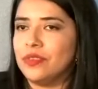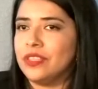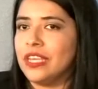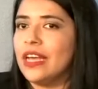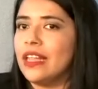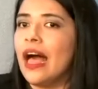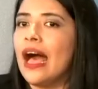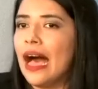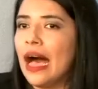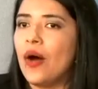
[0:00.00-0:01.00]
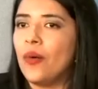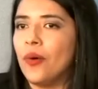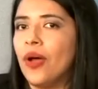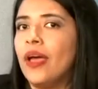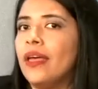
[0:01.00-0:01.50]
tell how
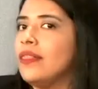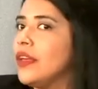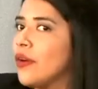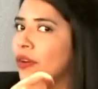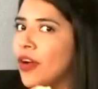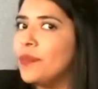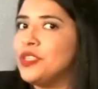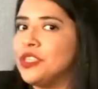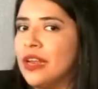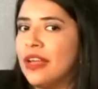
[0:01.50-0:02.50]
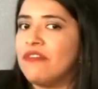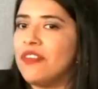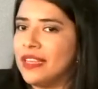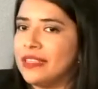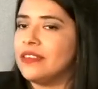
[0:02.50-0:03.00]
the corruption
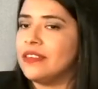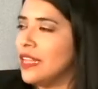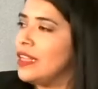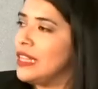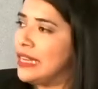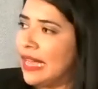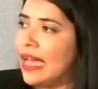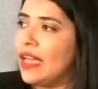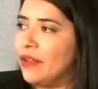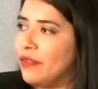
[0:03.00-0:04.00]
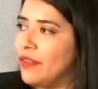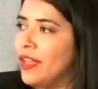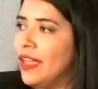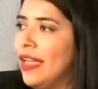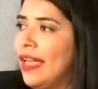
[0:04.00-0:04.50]
affects their daily life.
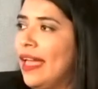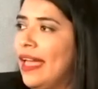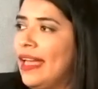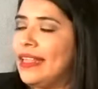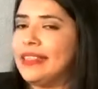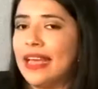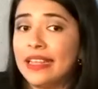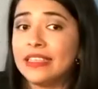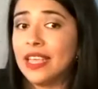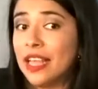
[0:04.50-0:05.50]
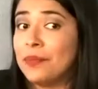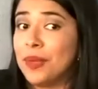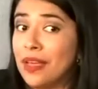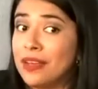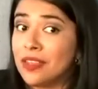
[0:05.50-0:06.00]
And that is
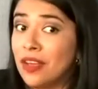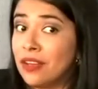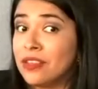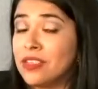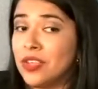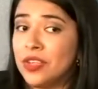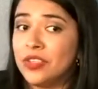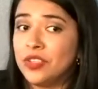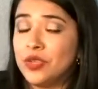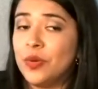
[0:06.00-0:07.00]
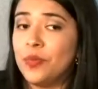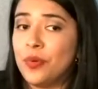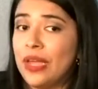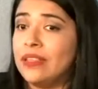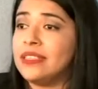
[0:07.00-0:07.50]
helping us also to
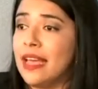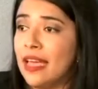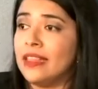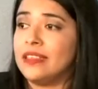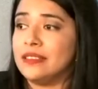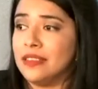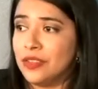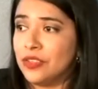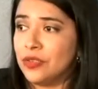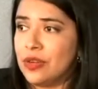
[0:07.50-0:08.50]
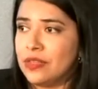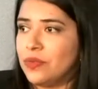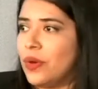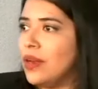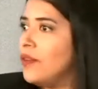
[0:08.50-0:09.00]
break silence in Honduras.
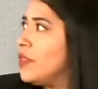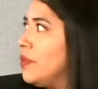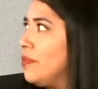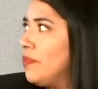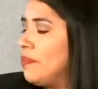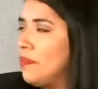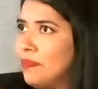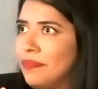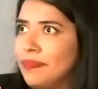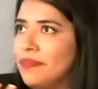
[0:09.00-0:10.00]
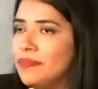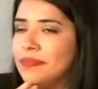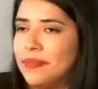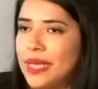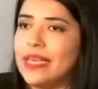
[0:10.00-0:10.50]
One of the
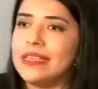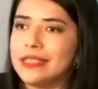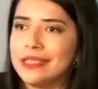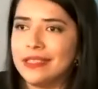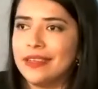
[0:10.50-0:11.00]
biggest